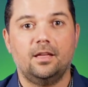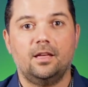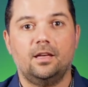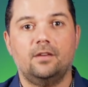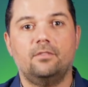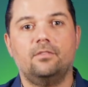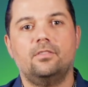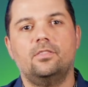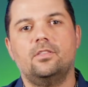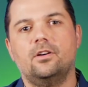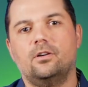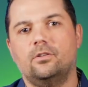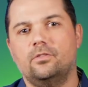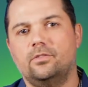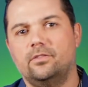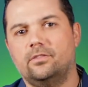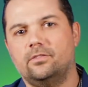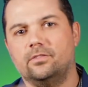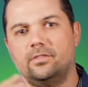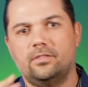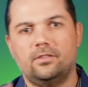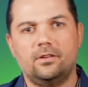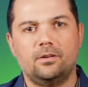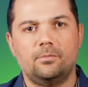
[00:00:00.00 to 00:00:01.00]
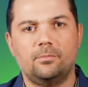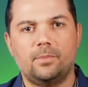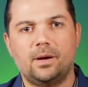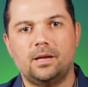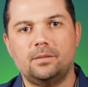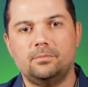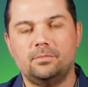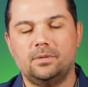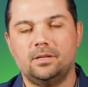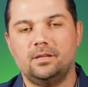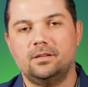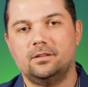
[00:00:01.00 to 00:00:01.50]
even though the, there
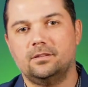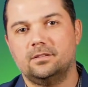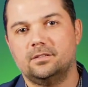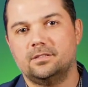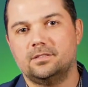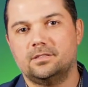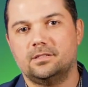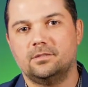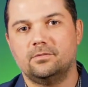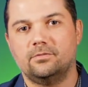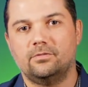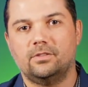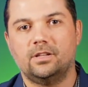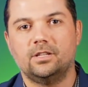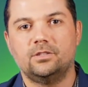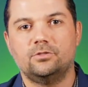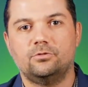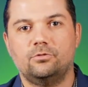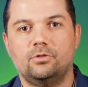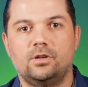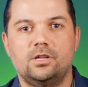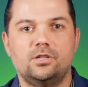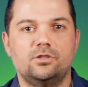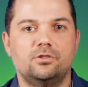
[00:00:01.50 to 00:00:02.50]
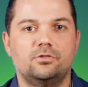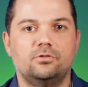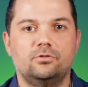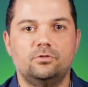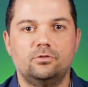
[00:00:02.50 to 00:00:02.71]
might be some fluctuation